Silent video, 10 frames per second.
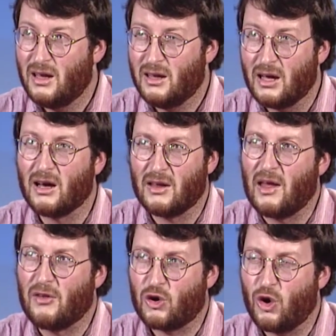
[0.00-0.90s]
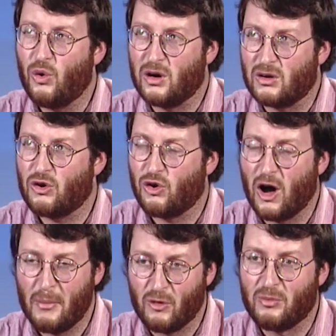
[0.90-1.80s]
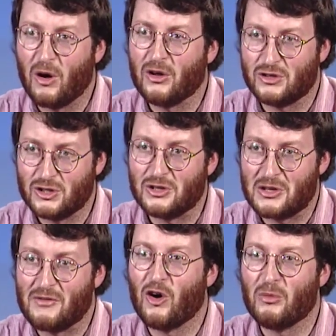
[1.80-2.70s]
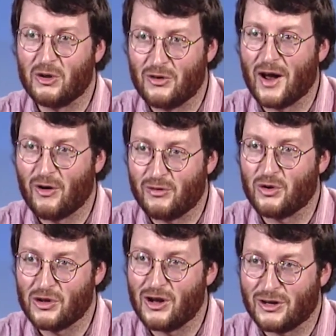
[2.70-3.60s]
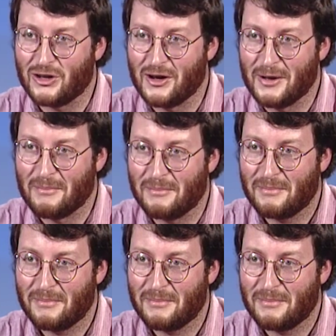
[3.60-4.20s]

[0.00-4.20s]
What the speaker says: Yeah, and the current crop of politicians have all been around for a long time.